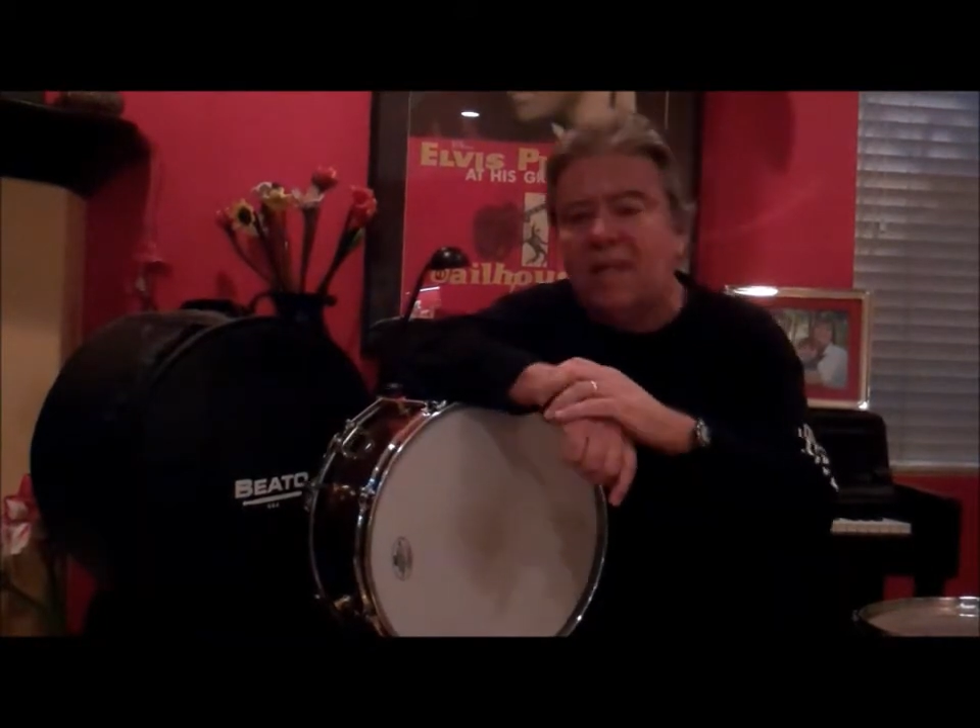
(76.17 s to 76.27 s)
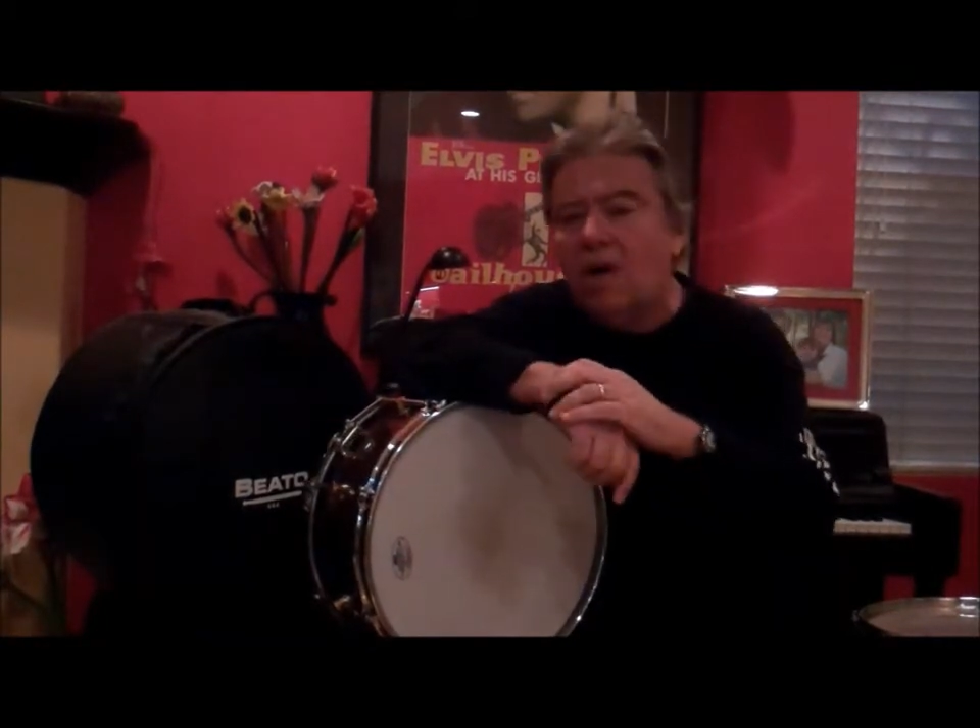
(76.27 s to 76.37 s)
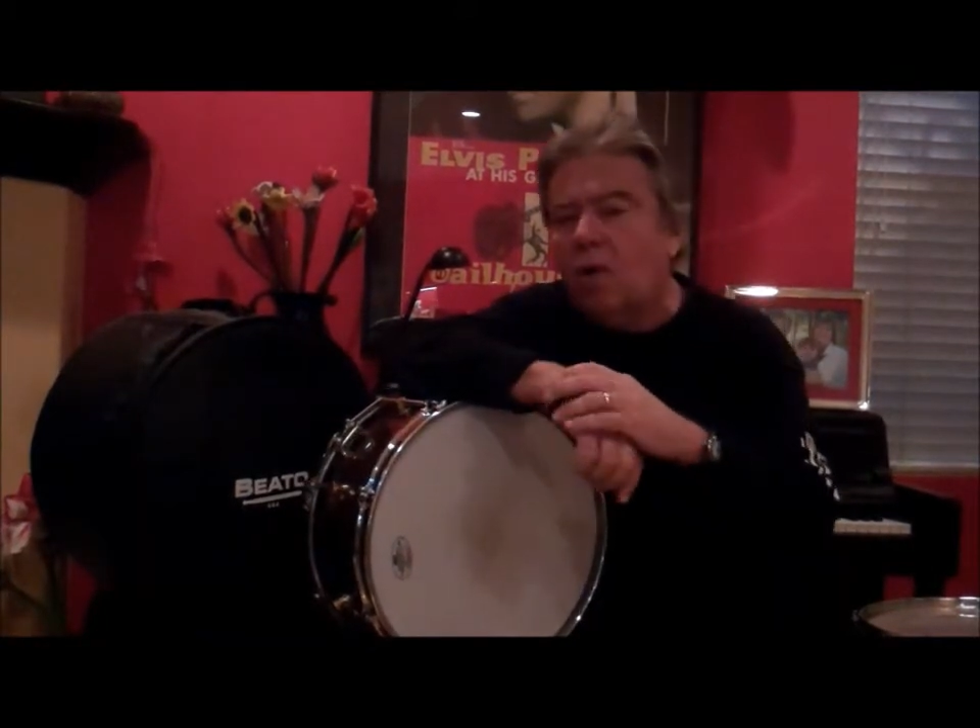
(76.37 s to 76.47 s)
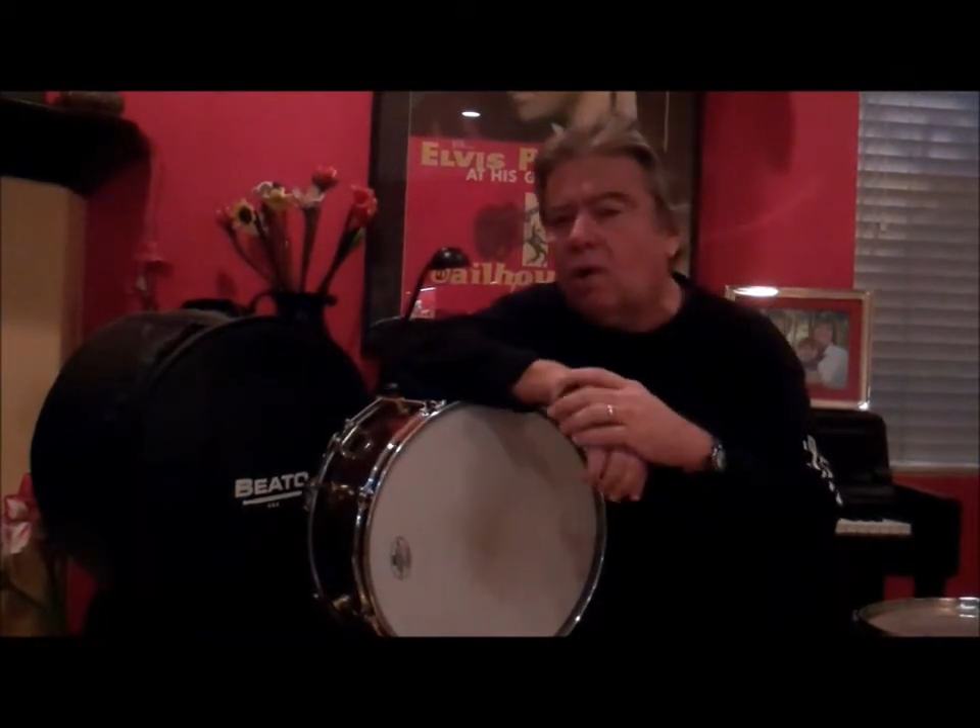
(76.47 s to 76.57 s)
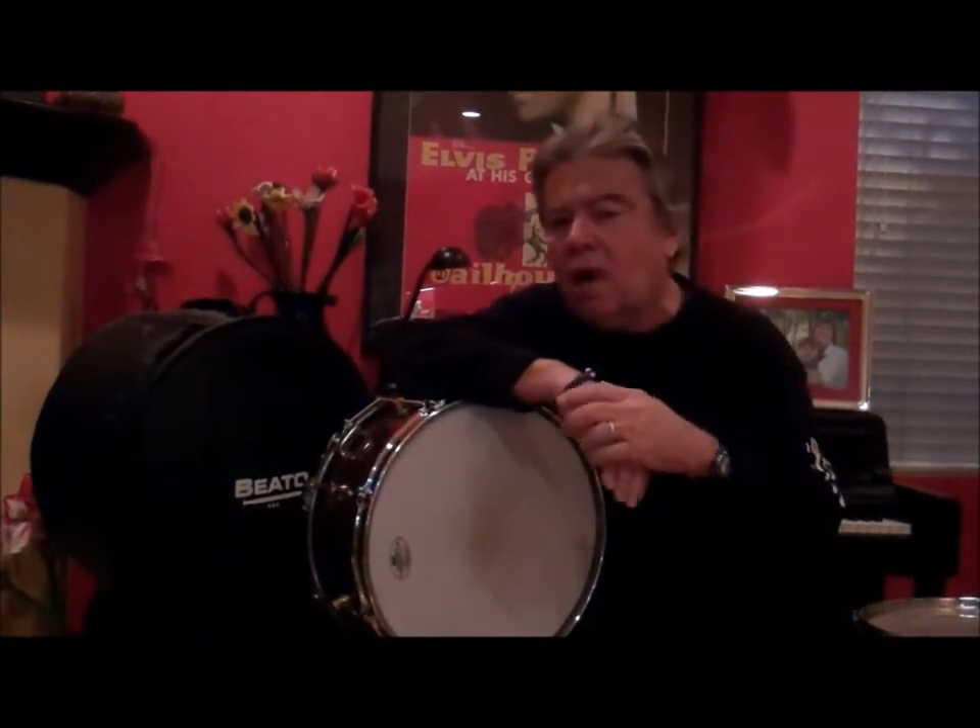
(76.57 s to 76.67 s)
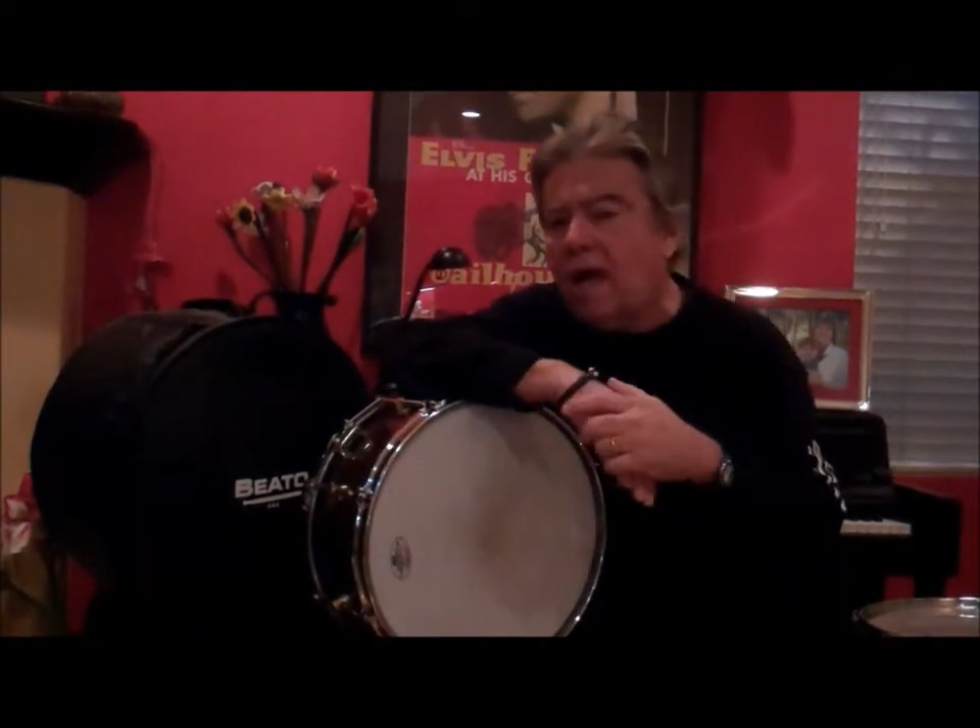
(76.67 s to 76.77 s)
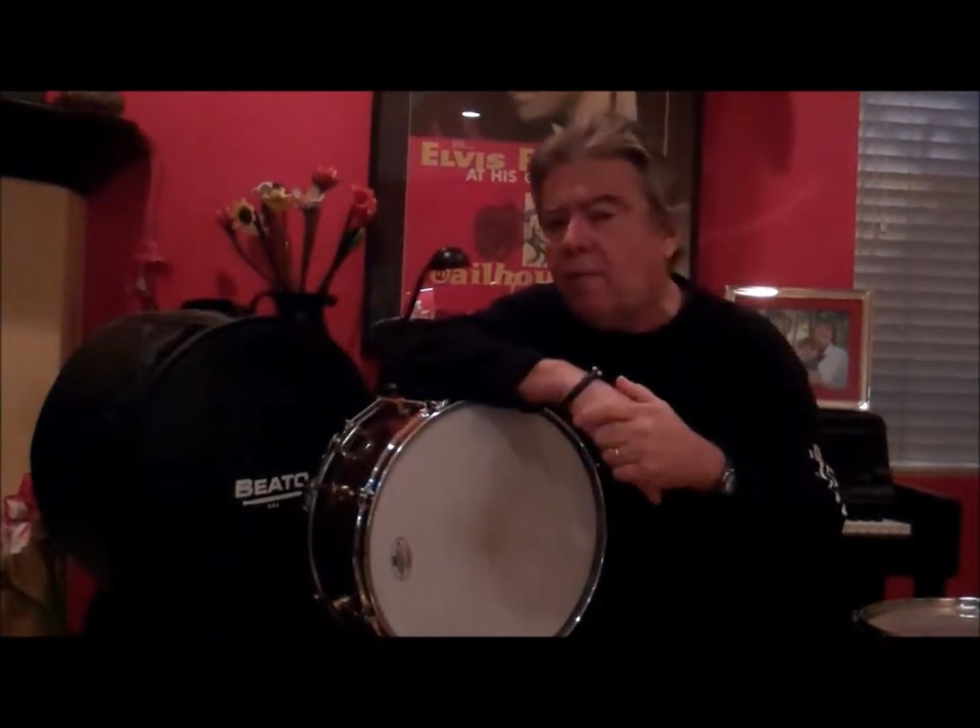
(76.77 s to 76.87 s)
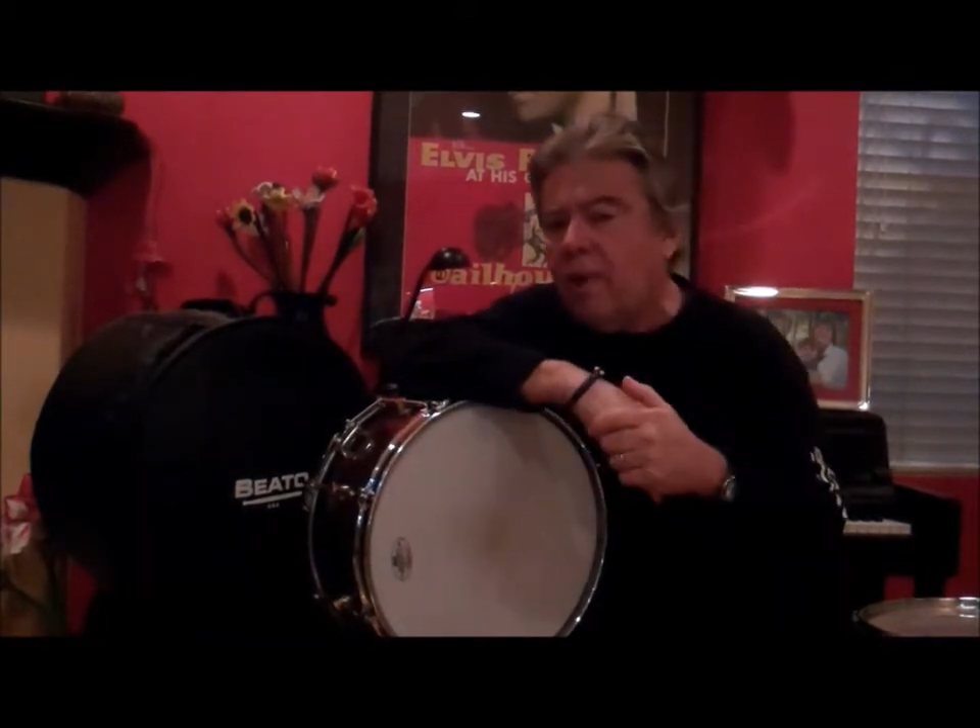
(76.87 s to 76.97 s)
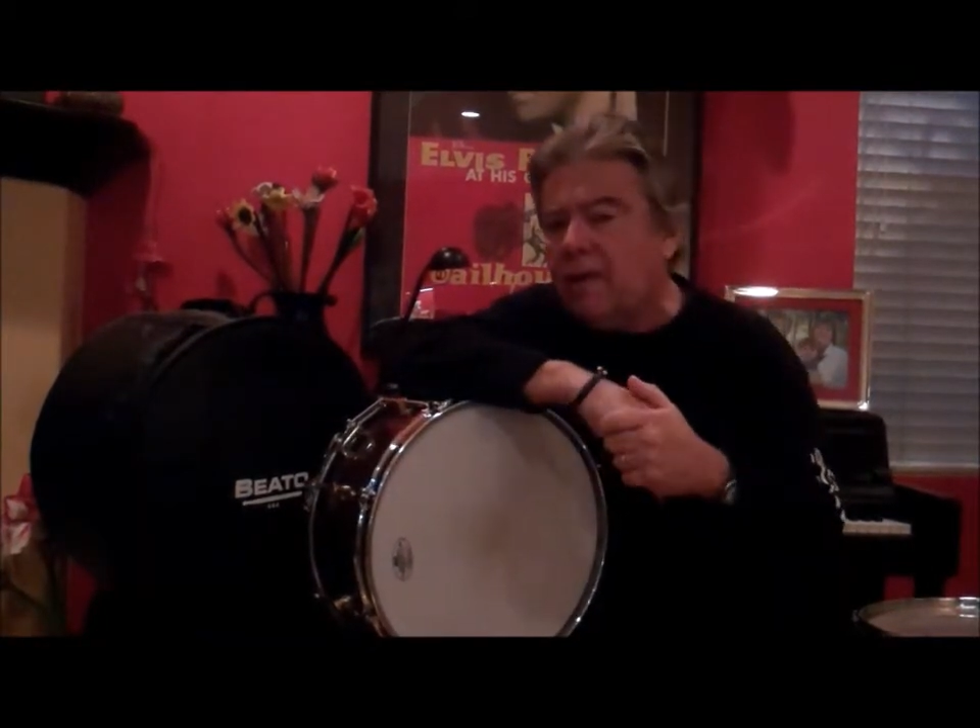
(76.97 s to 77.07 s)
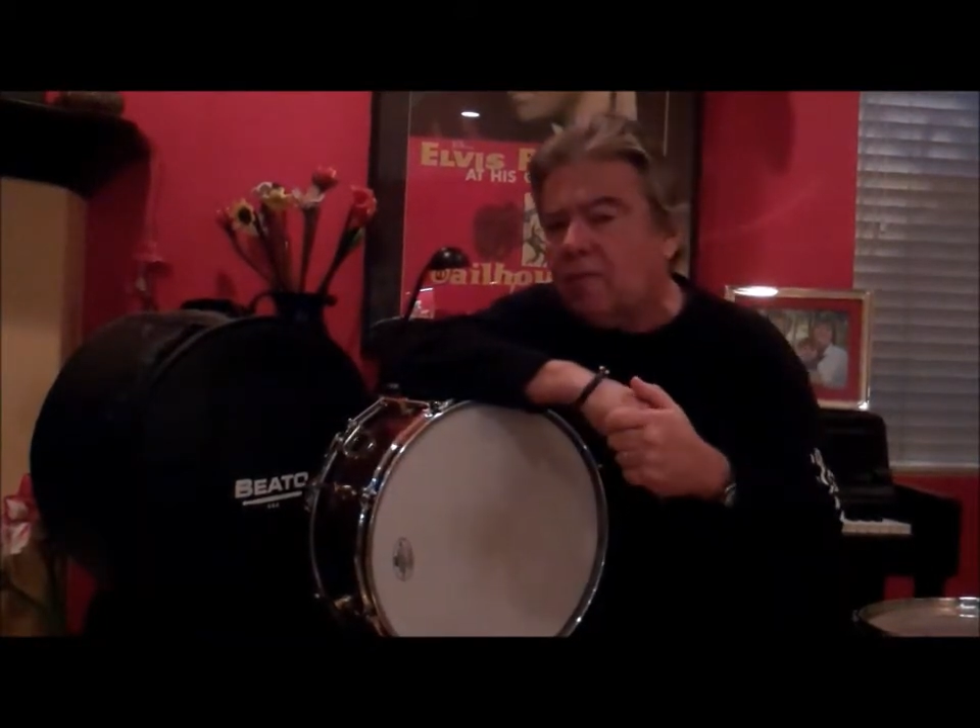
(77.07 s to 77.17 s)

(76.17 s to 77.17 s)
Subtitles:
the old Ludwig